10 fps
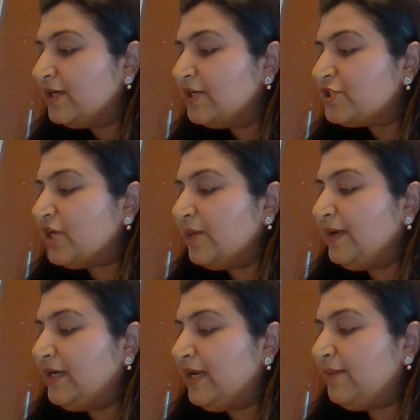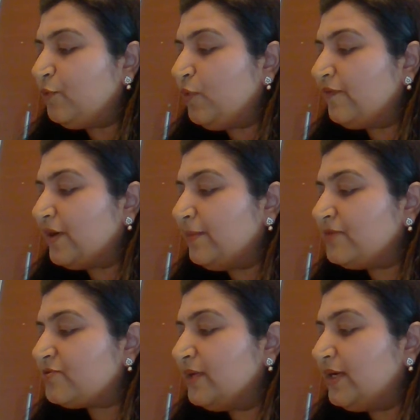shall be deemed to have commenced
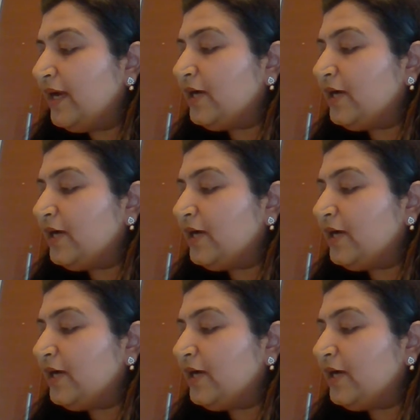from the date